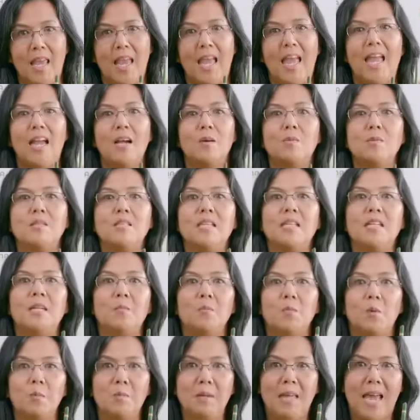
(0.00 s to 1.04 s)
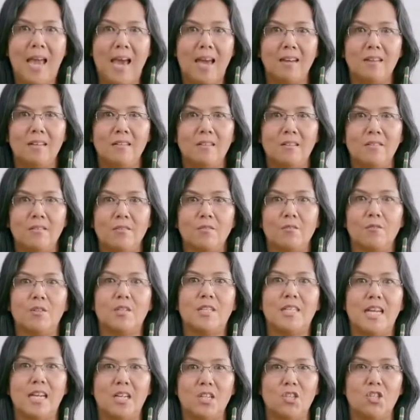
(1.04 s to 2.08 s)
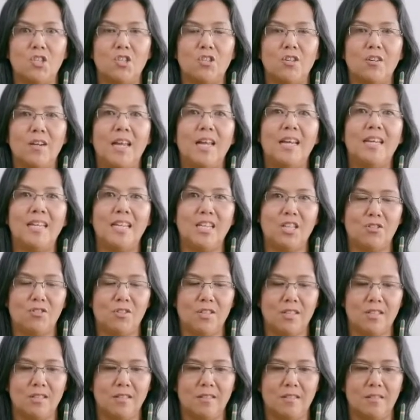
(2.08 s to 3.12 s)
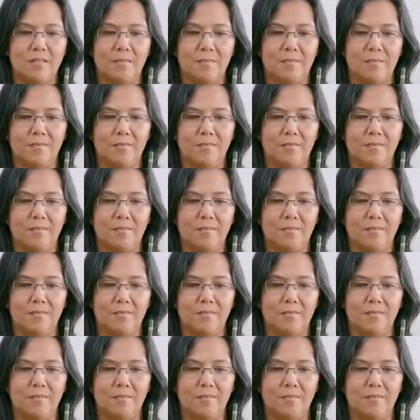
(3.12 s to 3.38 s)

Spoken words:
Equisetum will be added for texture and interest.